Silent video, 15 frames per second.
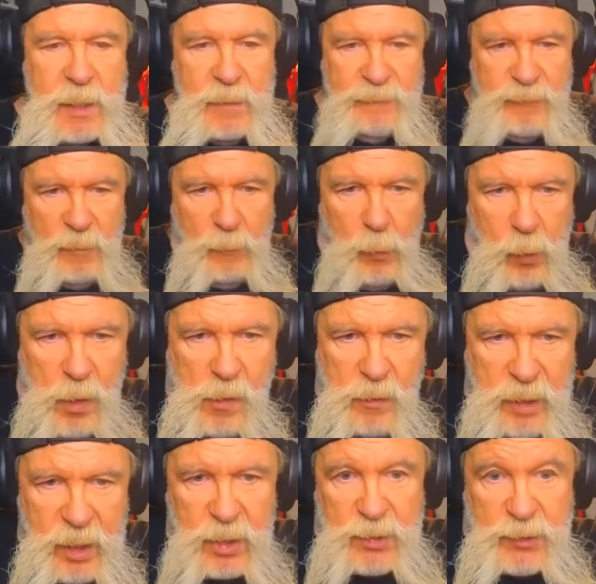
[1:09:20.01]
it from where
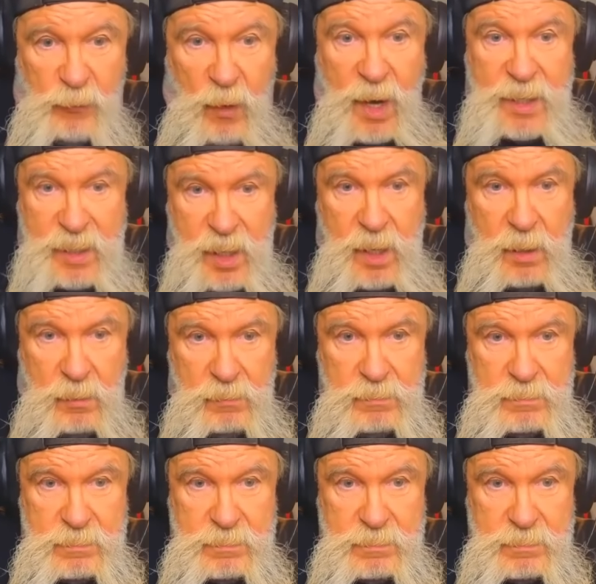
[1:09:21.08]
it is right now